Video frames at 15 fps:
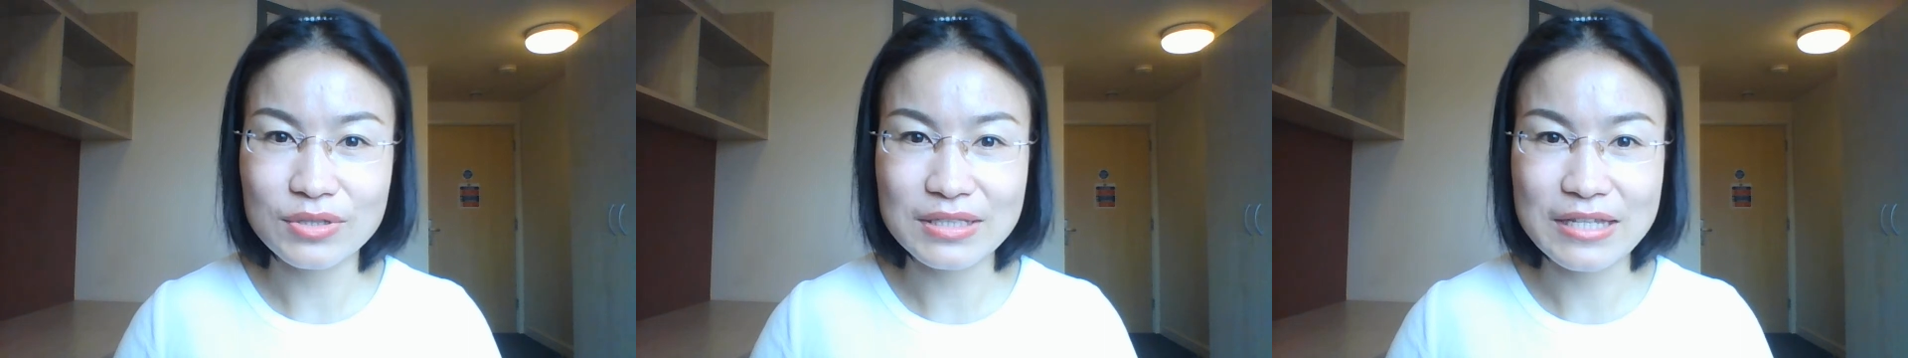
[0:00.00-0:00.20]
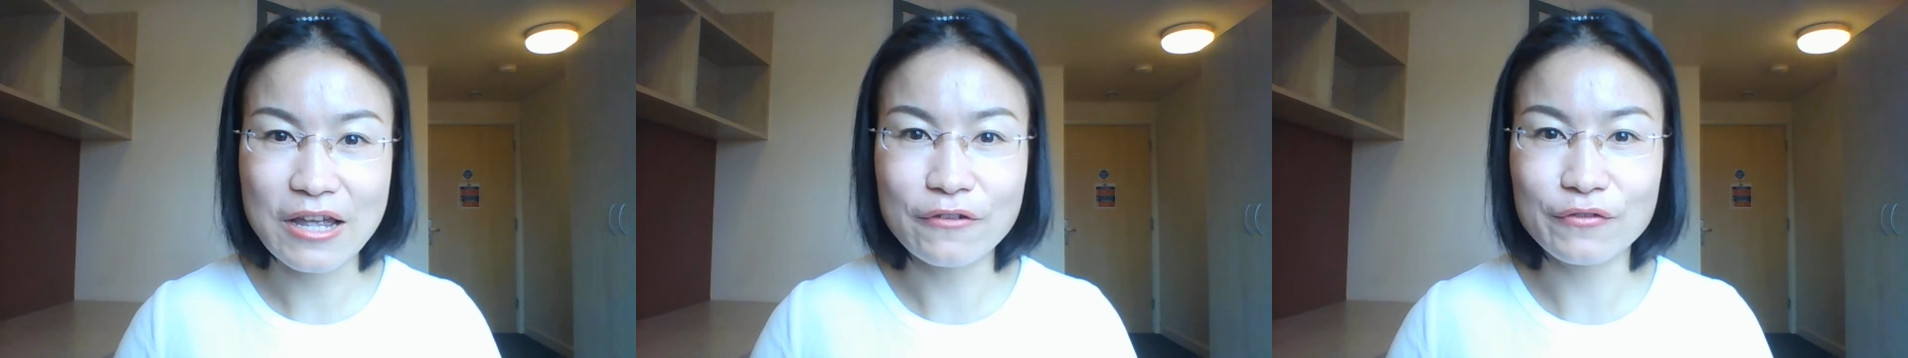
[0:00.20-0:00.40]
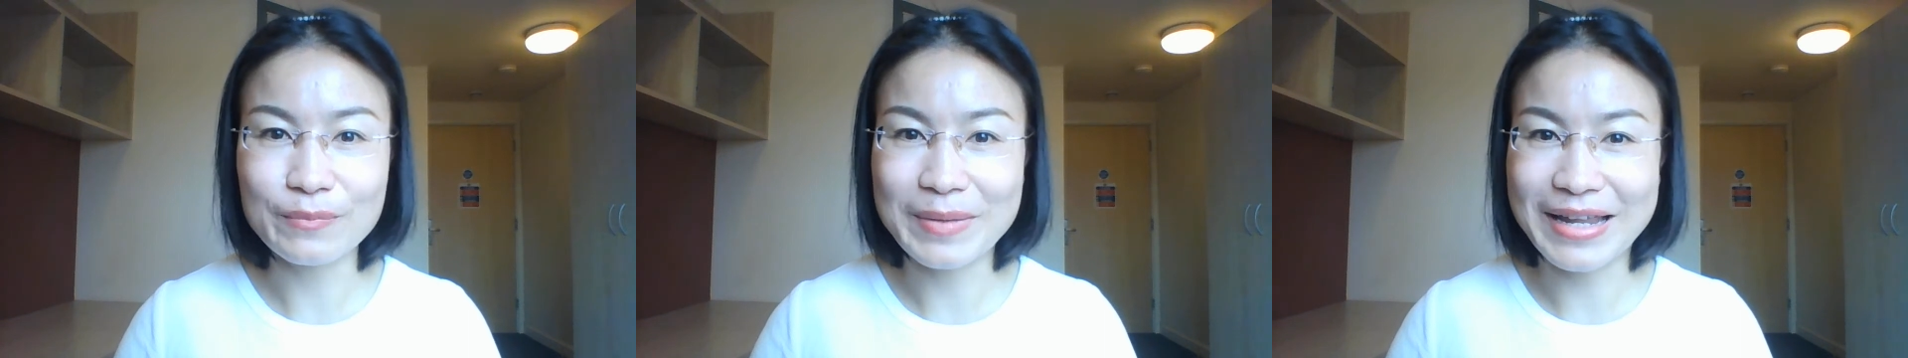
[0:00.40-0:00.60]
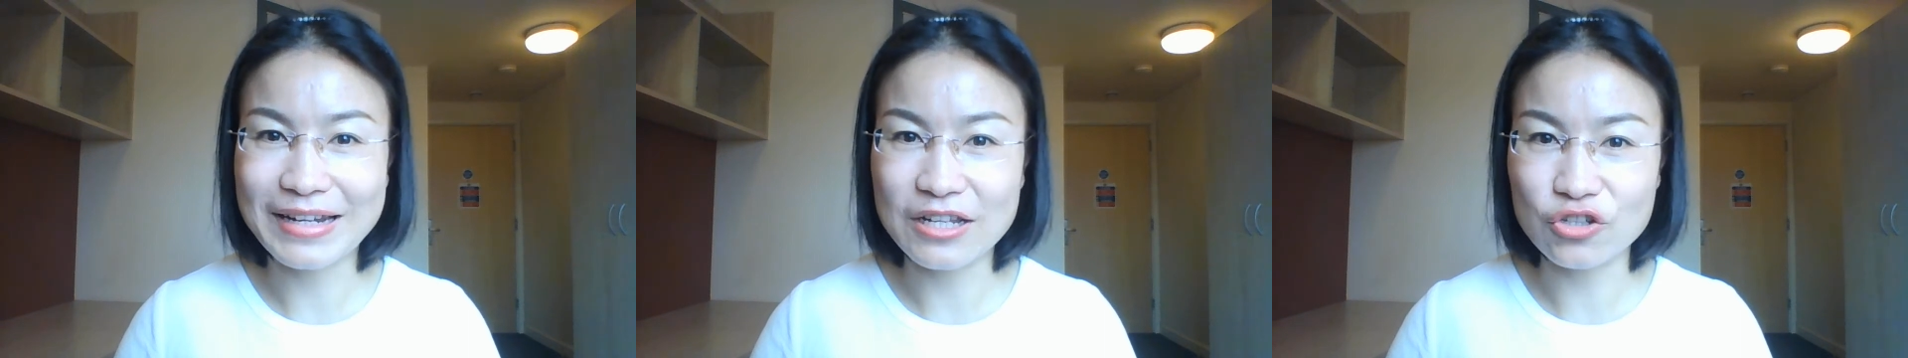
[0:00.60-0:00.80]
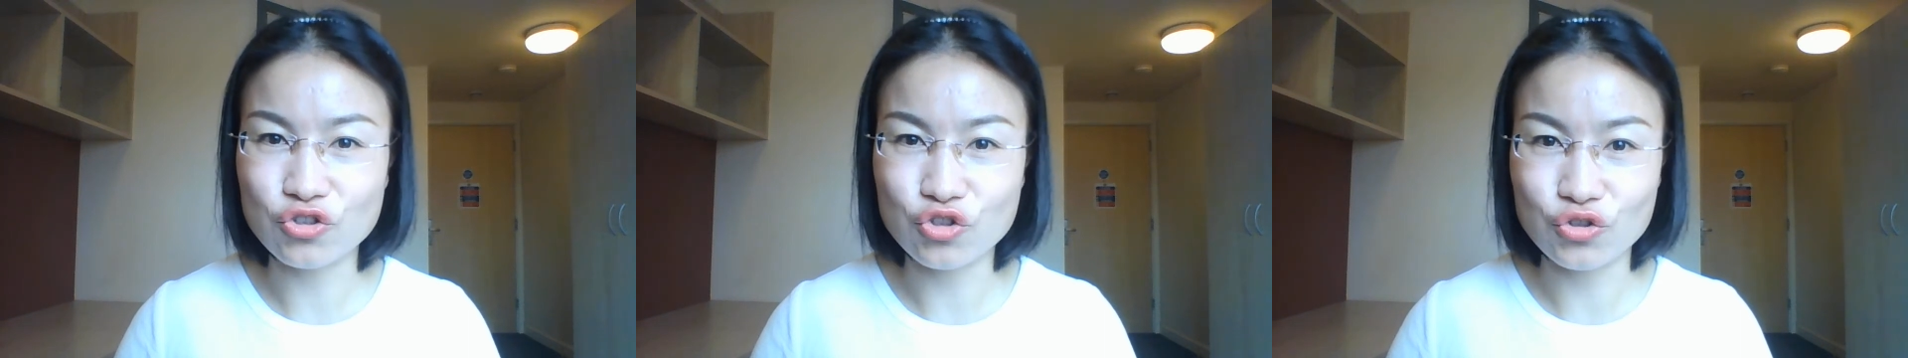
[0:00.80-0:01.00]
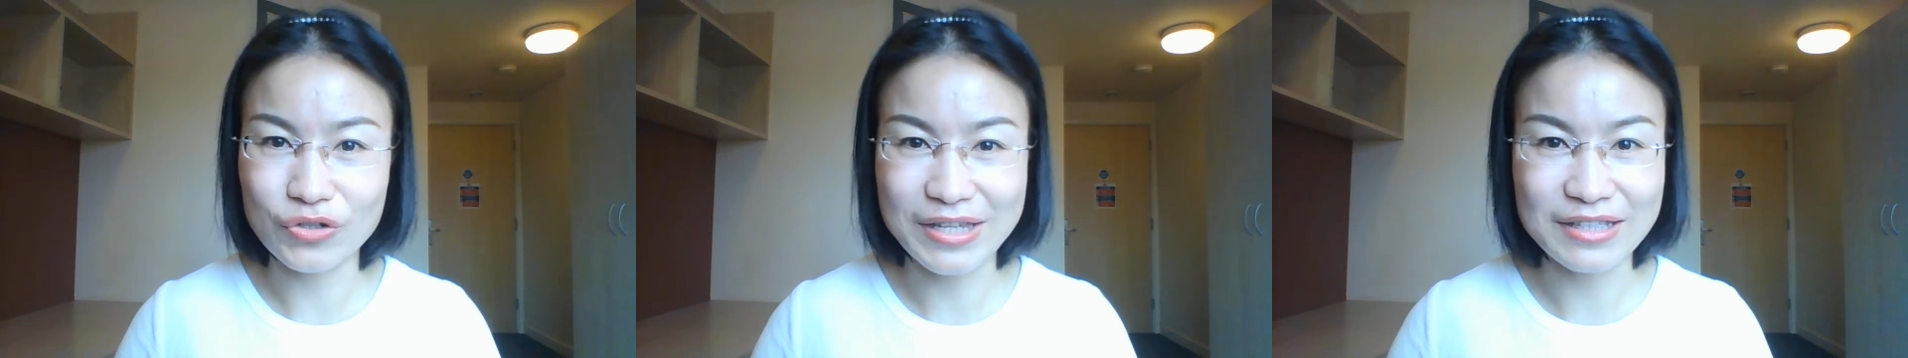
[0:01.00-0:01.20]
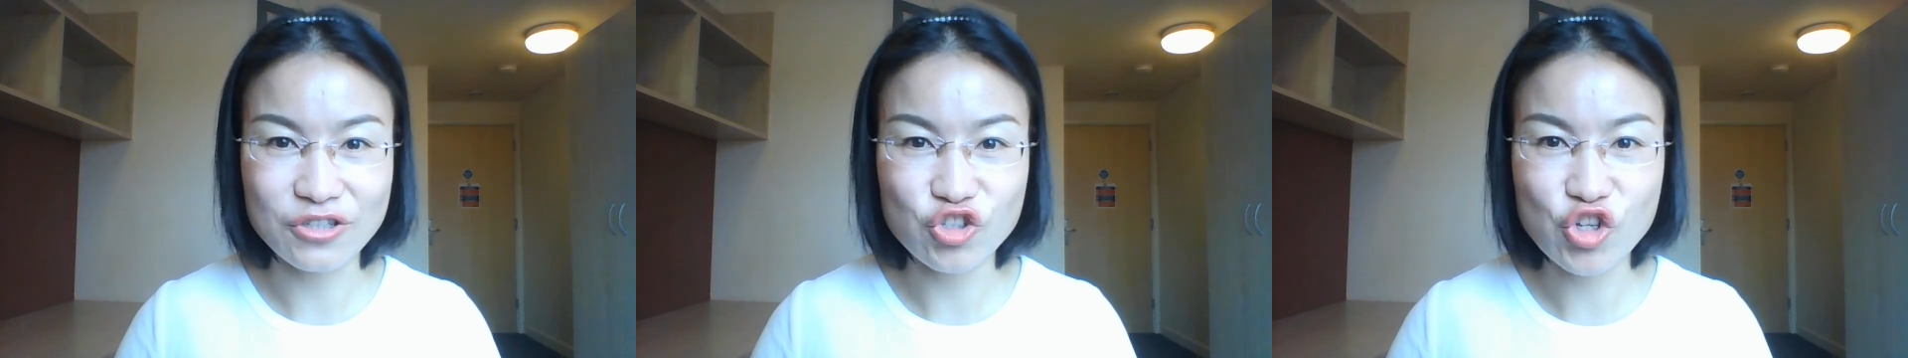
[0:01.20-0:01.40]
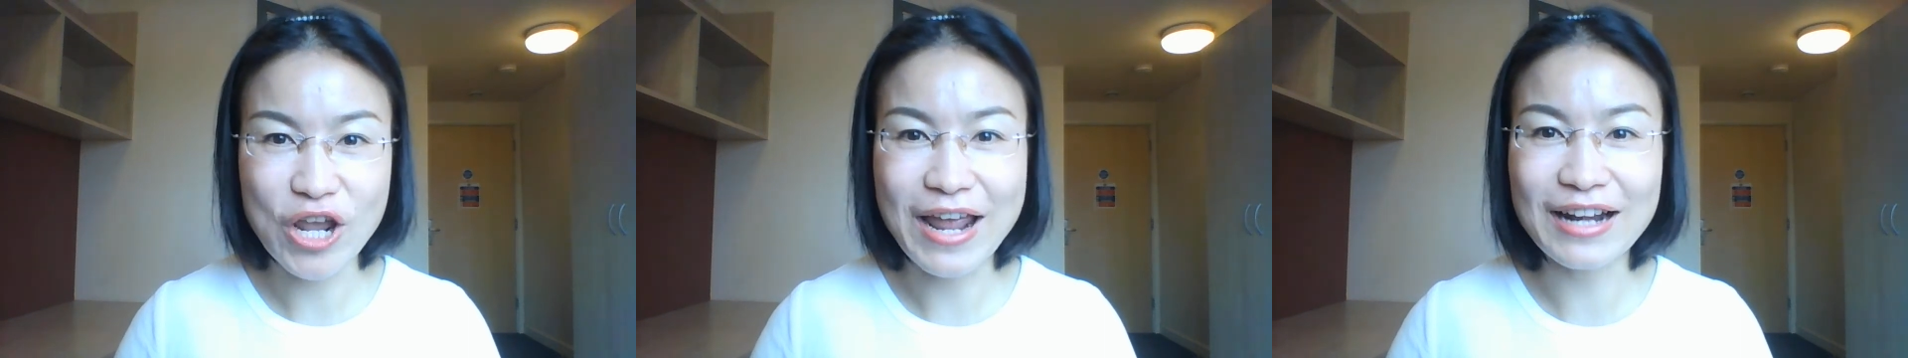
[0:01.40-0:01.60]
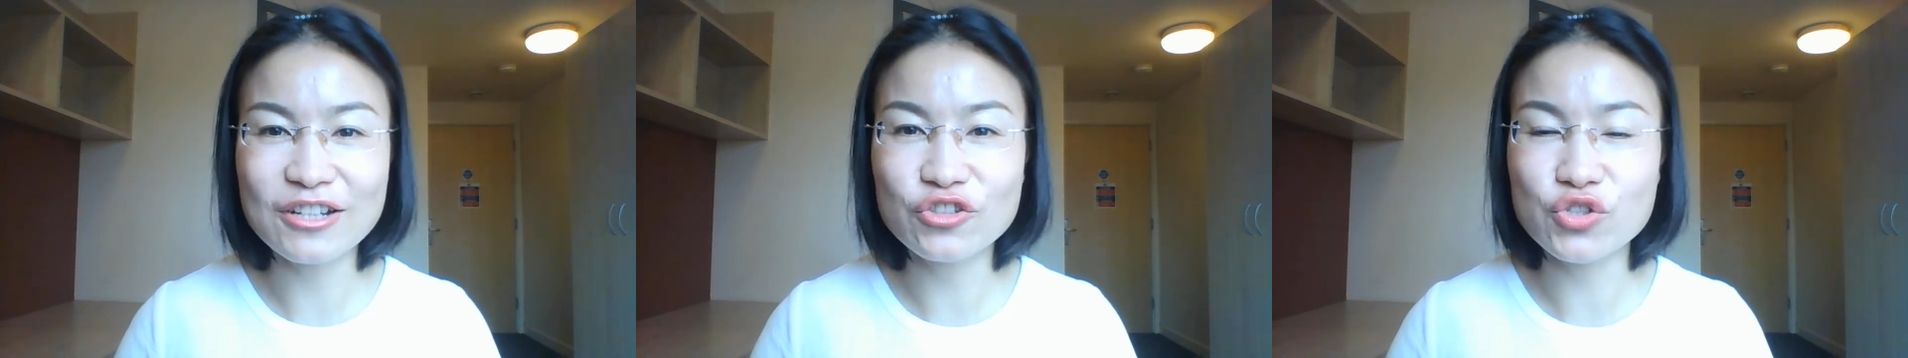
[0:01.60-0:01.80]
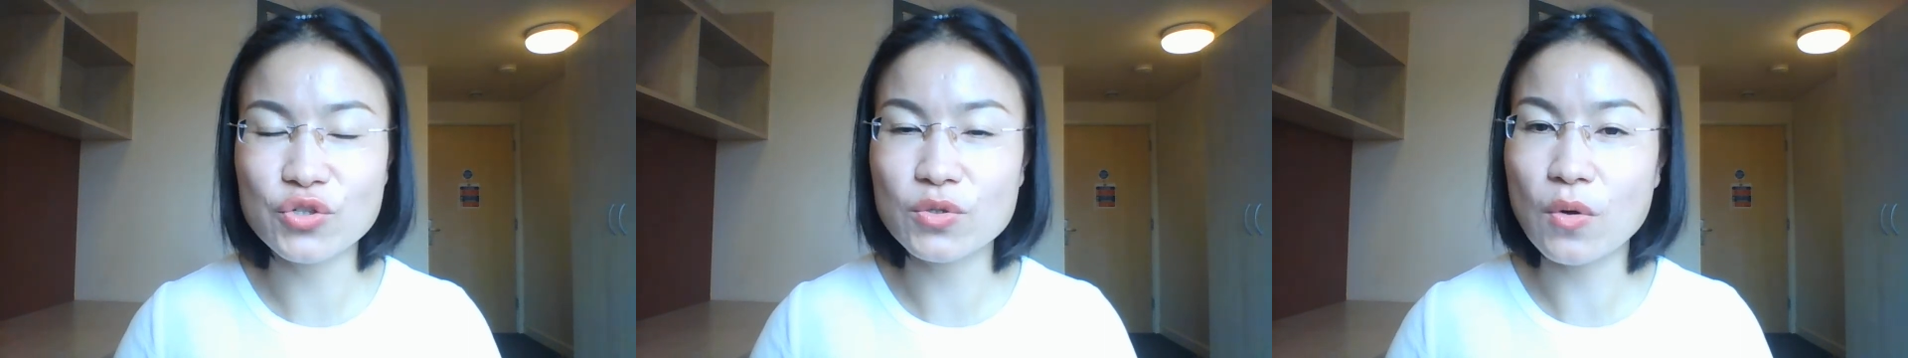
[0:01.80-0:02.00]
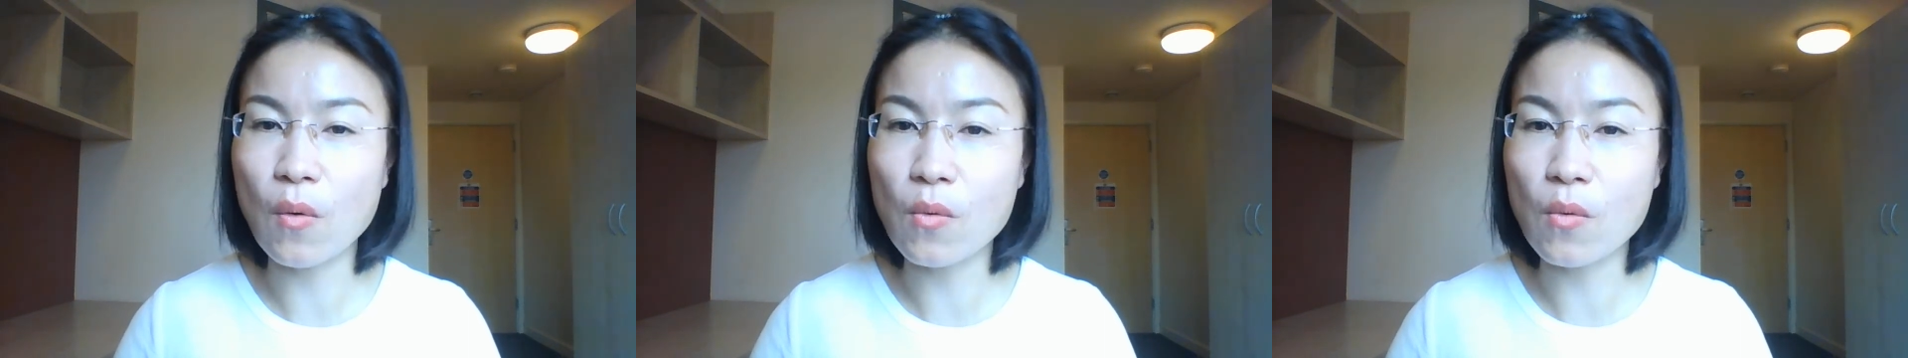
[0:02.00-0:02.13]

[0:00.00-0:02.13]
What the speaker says: self-manage in challenging